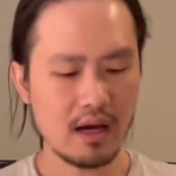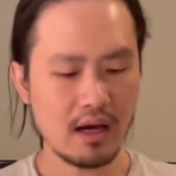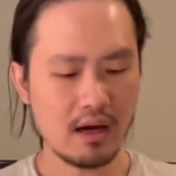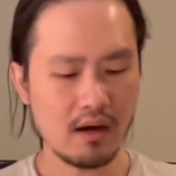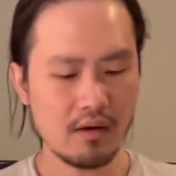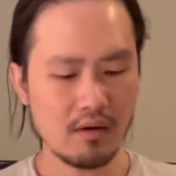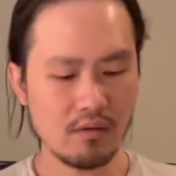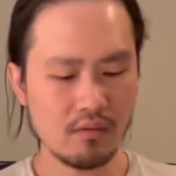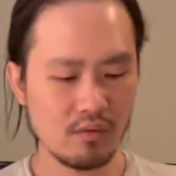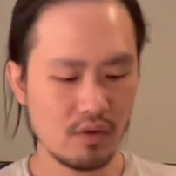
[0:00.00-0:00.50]

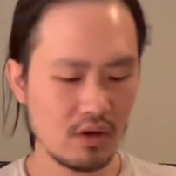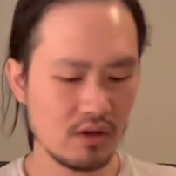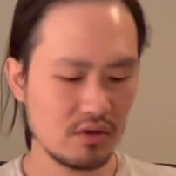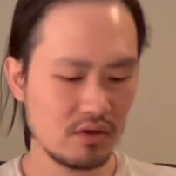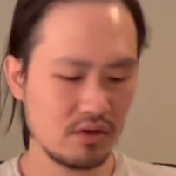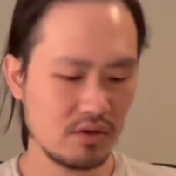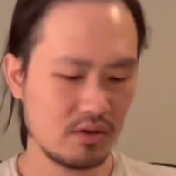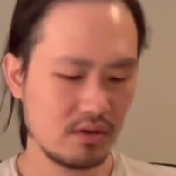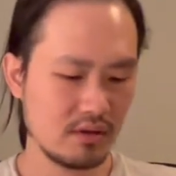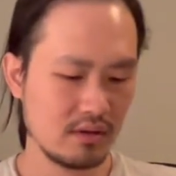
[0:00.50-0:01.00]

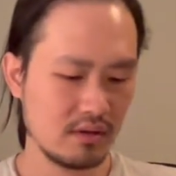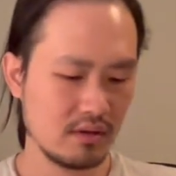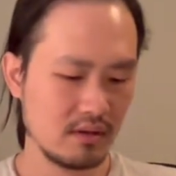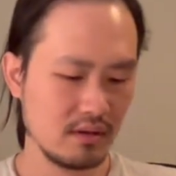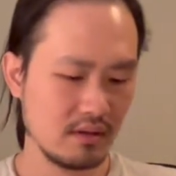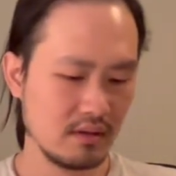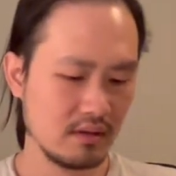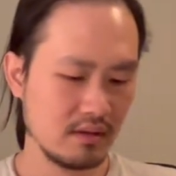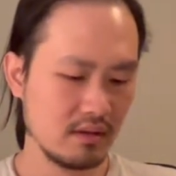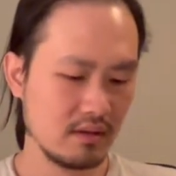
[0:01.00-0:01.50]
which
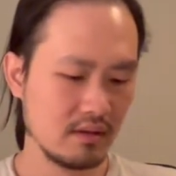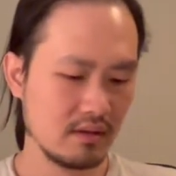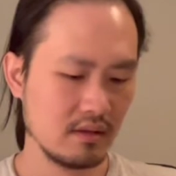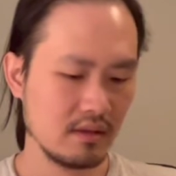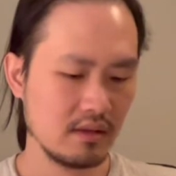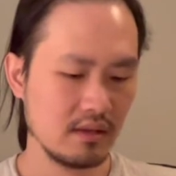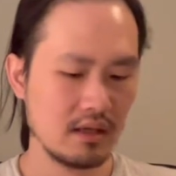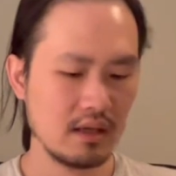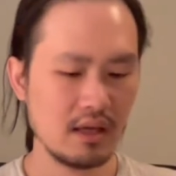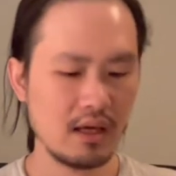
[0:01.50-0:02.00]

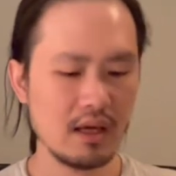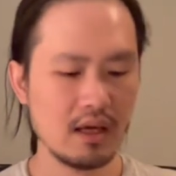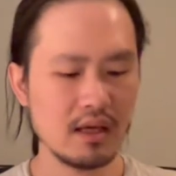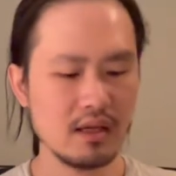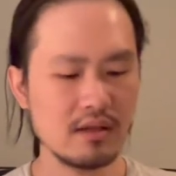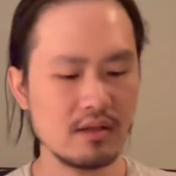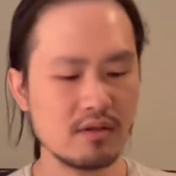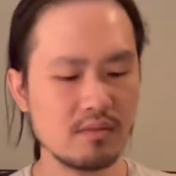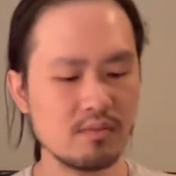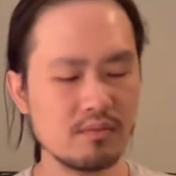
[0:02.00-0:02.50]

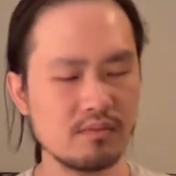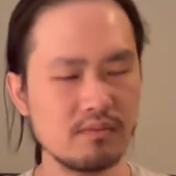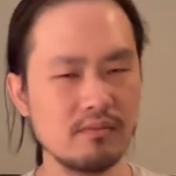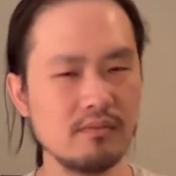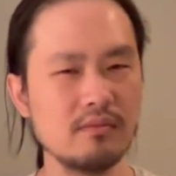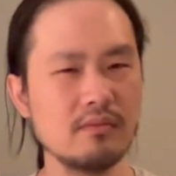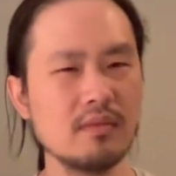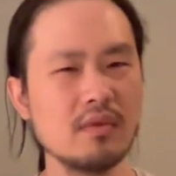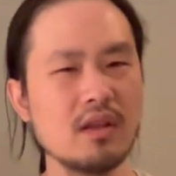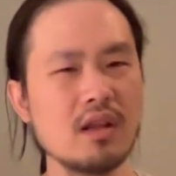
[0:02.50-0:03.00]
is
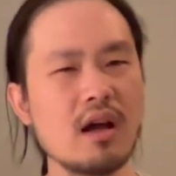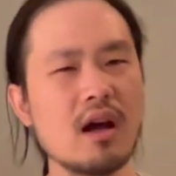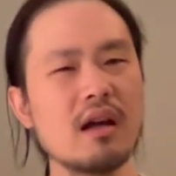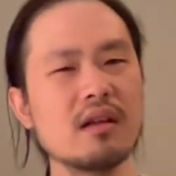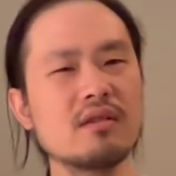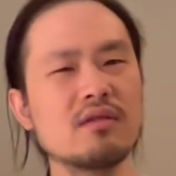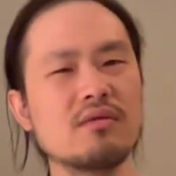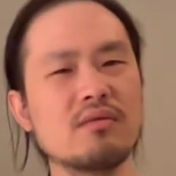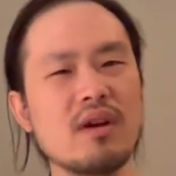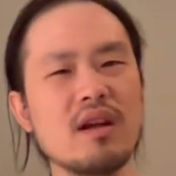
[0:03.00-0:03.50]

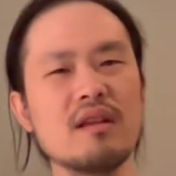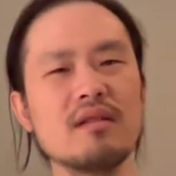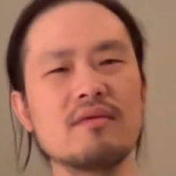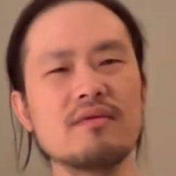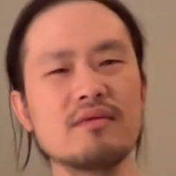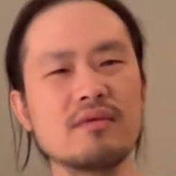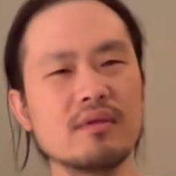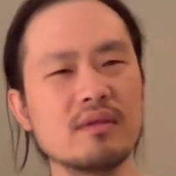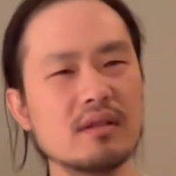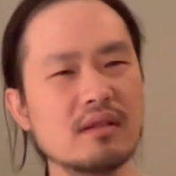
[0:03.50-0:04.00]
not great
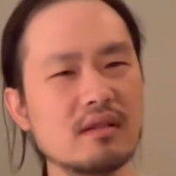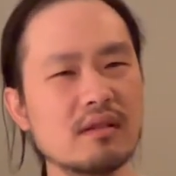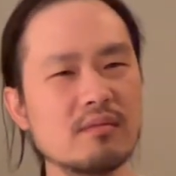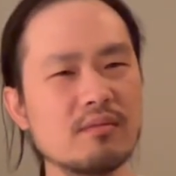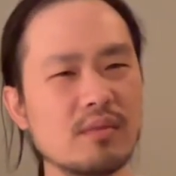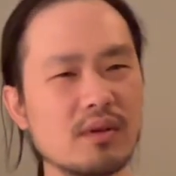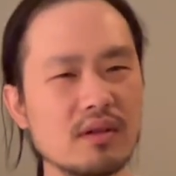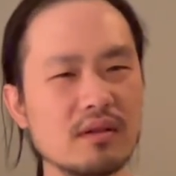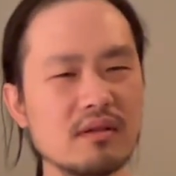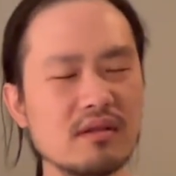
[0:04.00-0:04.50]
for
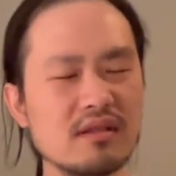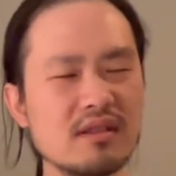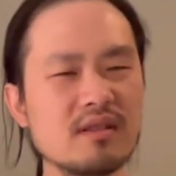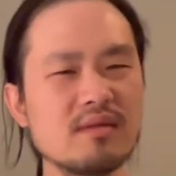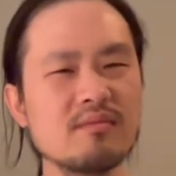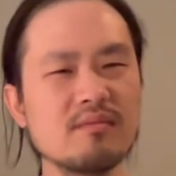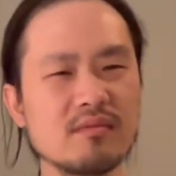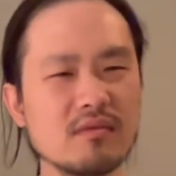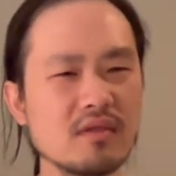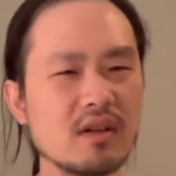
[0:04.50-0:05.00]
birds,
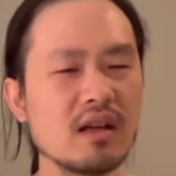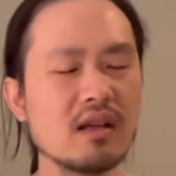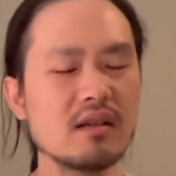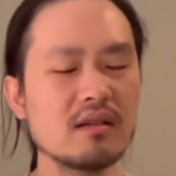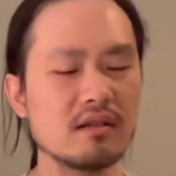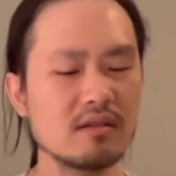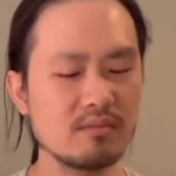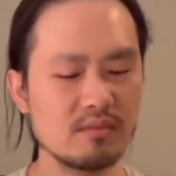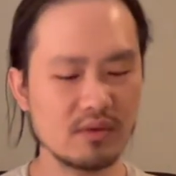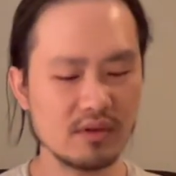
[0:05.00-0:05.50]
right?
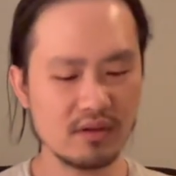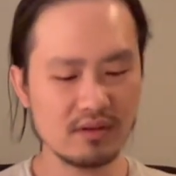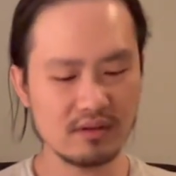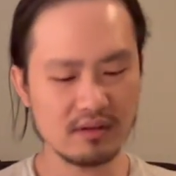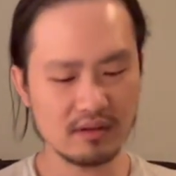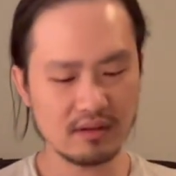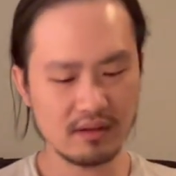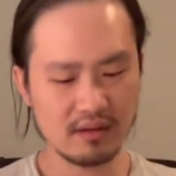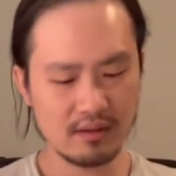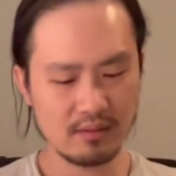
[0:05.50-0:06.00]
Because birds
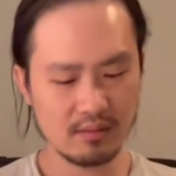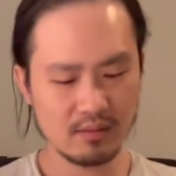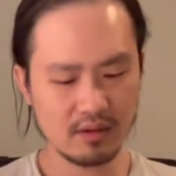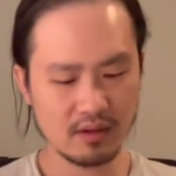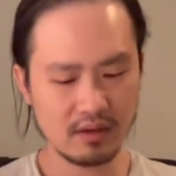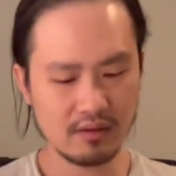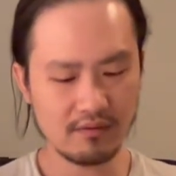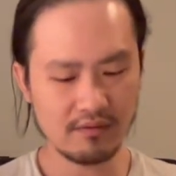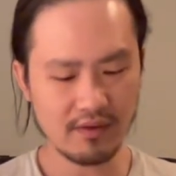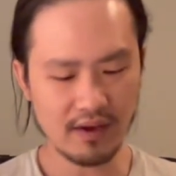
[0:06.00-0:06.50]
are
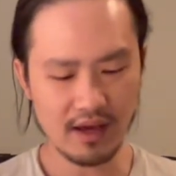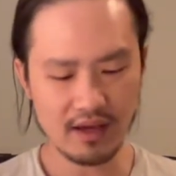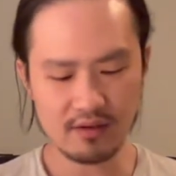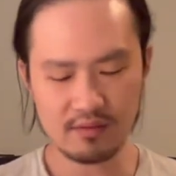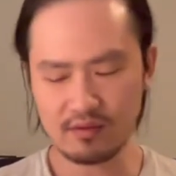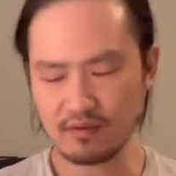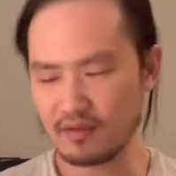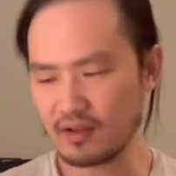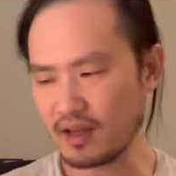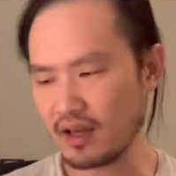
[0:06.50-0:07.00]
pretty fast
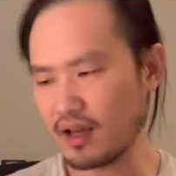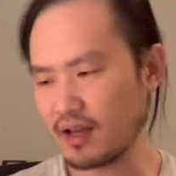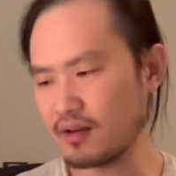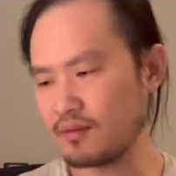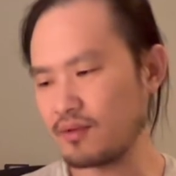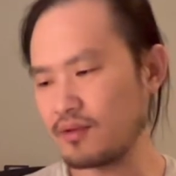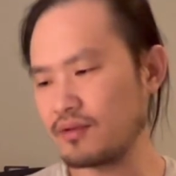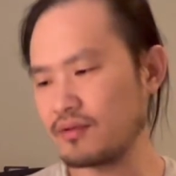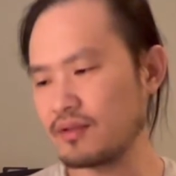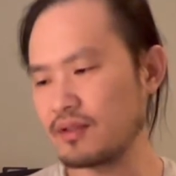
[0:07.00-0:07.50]
moving
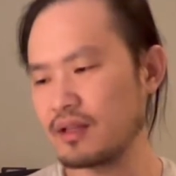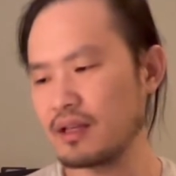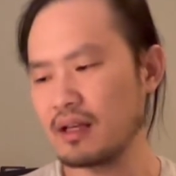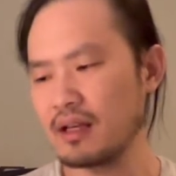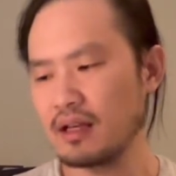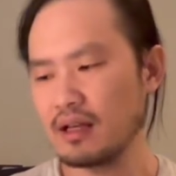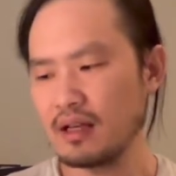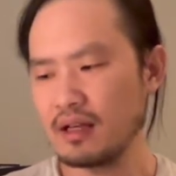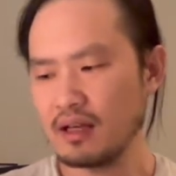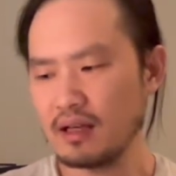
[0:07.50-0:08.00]
animals.
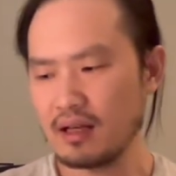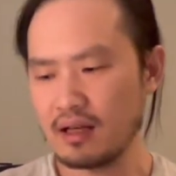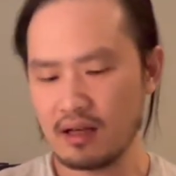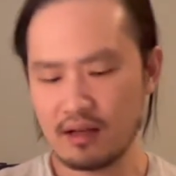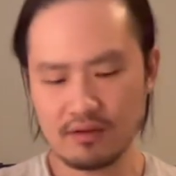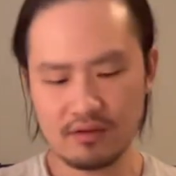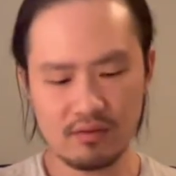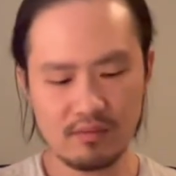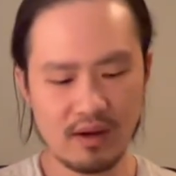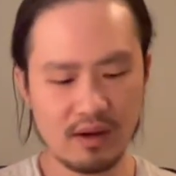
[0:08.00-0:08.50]

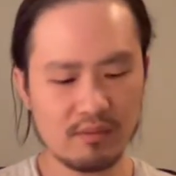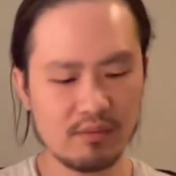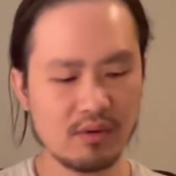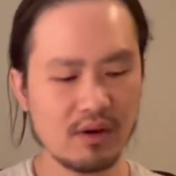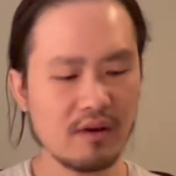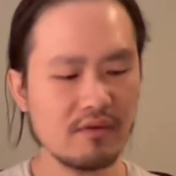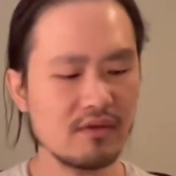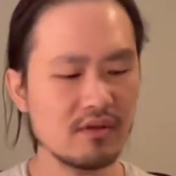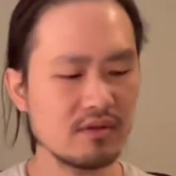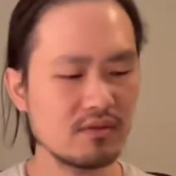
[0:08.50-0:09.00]
So my
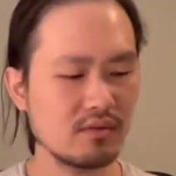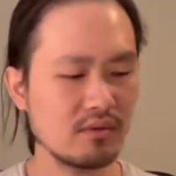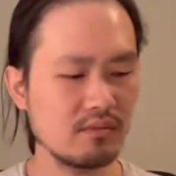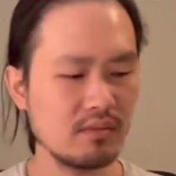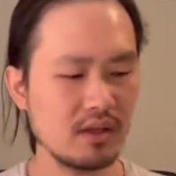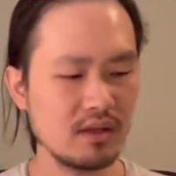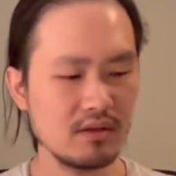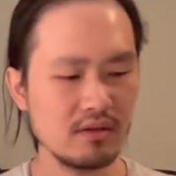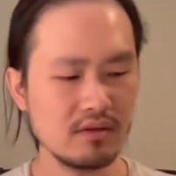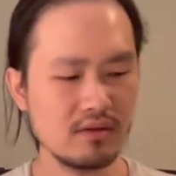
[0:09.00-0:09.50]
preference would
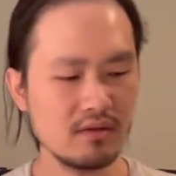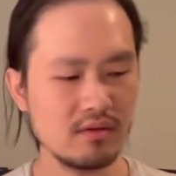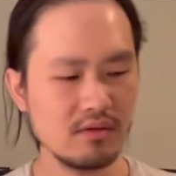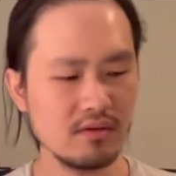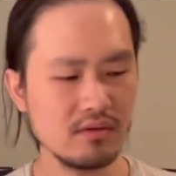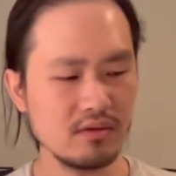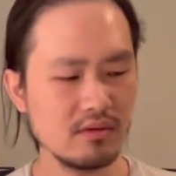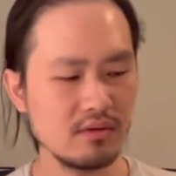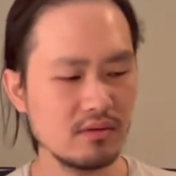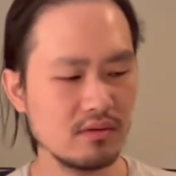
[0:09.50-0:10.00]
be to
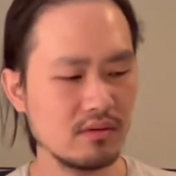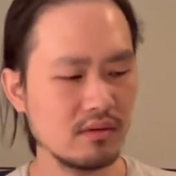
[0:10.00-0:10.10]
do